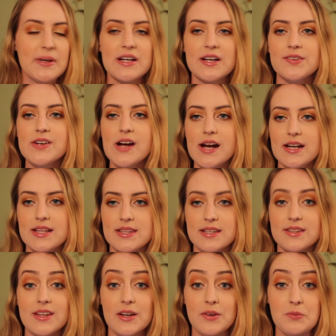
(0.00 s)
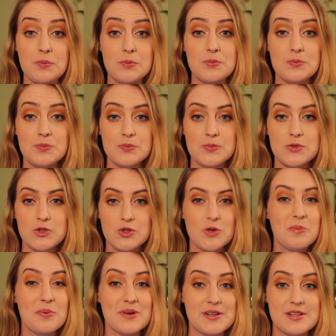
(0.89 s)
but never anything like
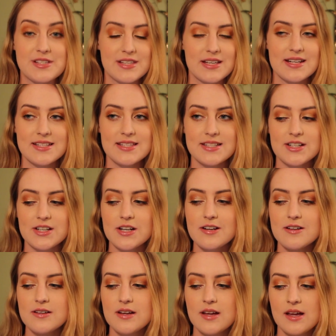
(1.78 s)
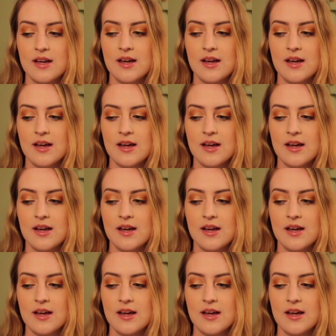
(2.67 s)
super sinister.